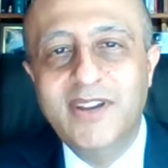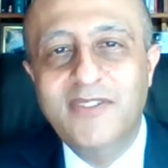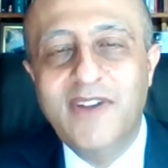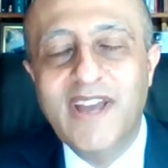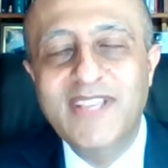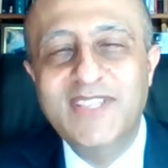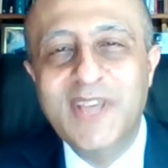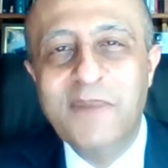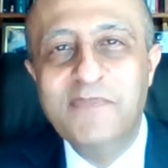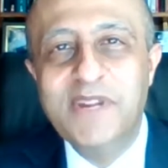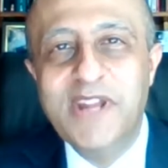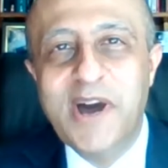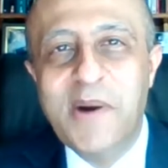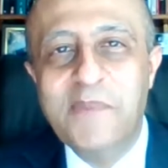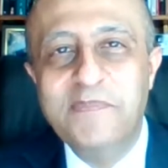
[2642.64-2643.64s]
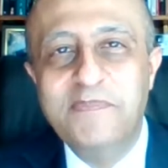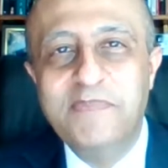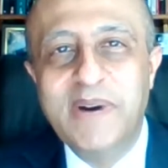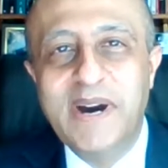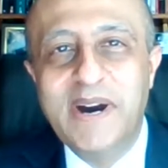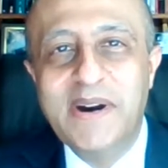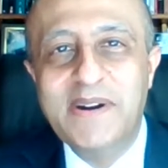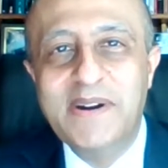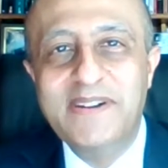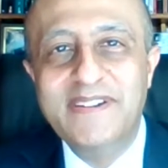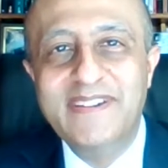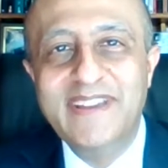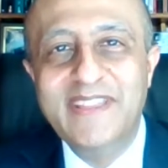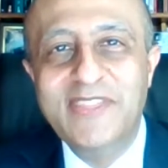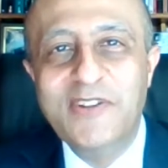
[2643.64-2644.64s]
have I summed it up uh,
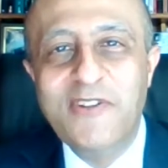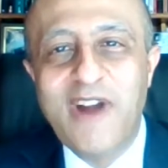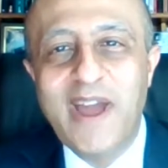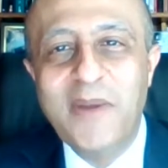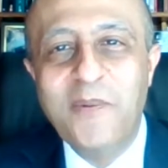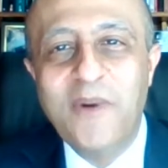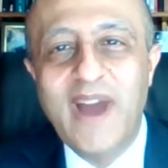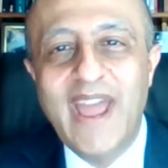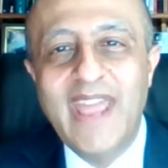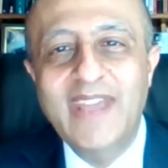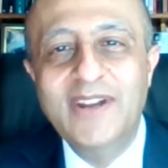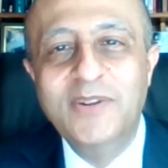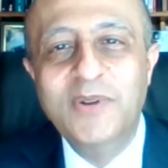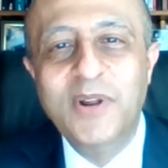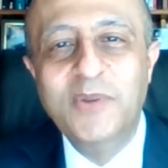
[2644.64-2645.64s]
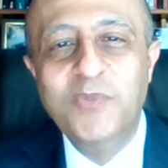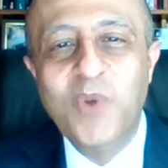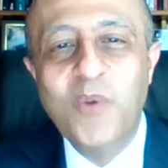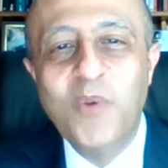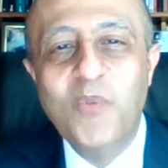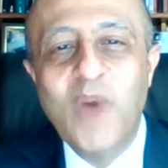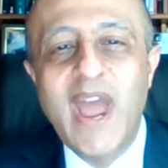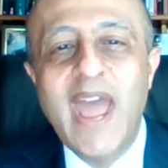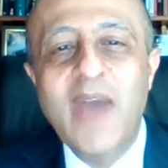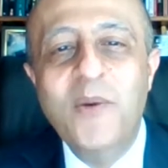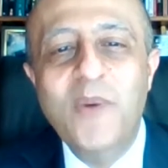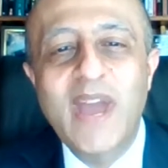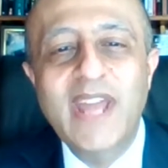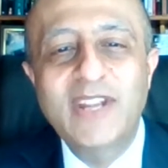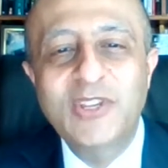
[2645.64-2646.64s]
in the right way? And, and where,
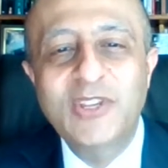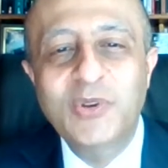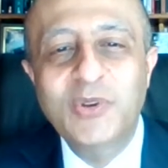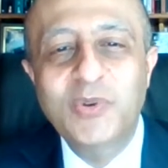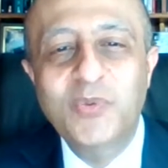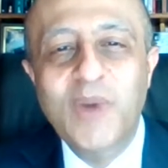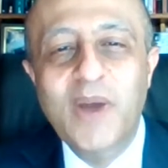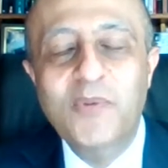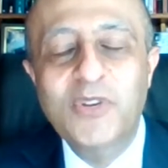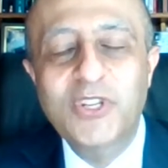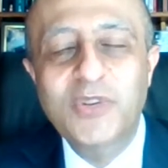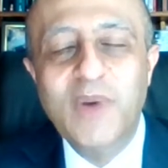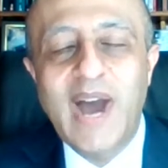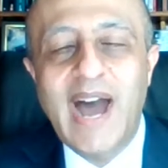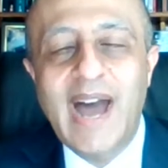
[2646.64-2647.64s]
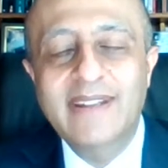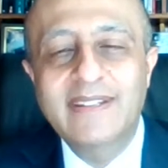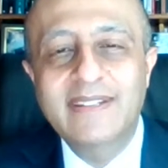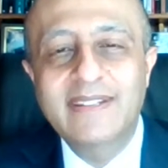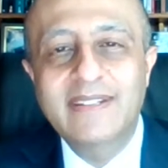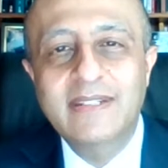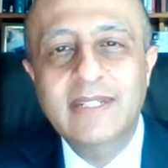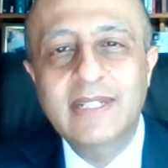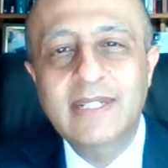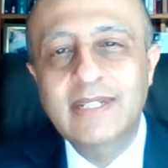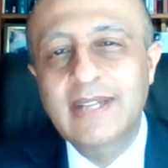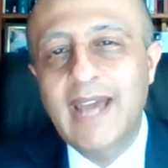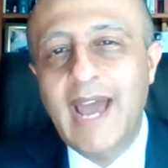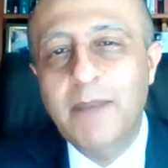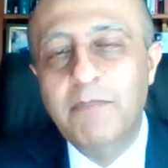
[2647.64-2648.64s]
where do you where would you add and
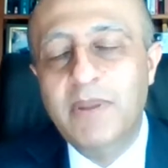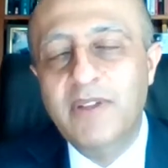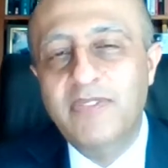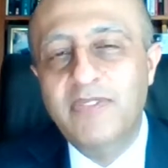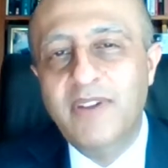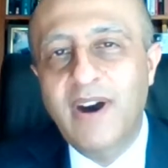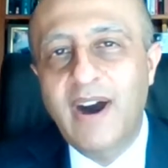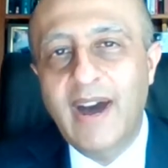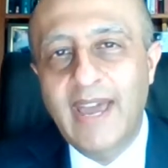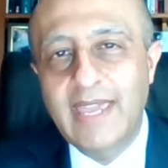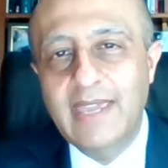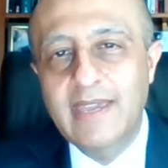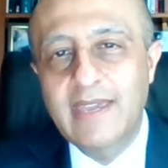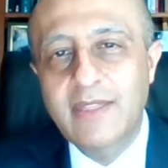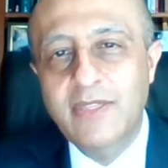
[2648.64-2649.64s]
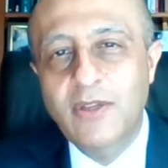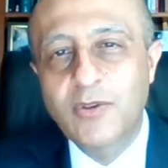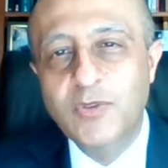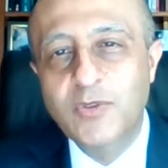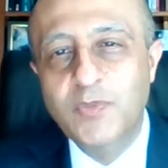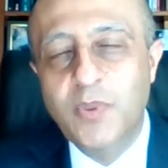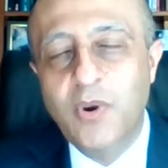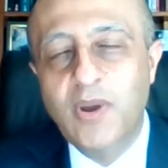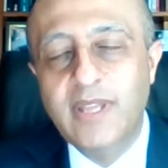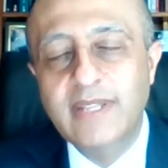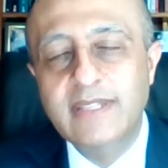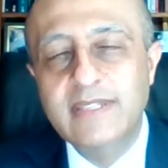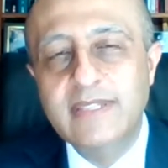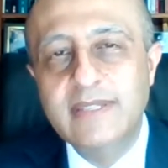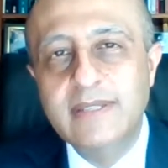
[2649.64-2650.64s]
amplify those
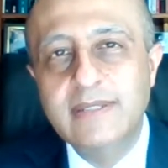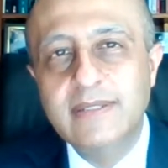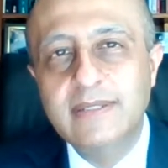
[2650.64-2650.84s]
points?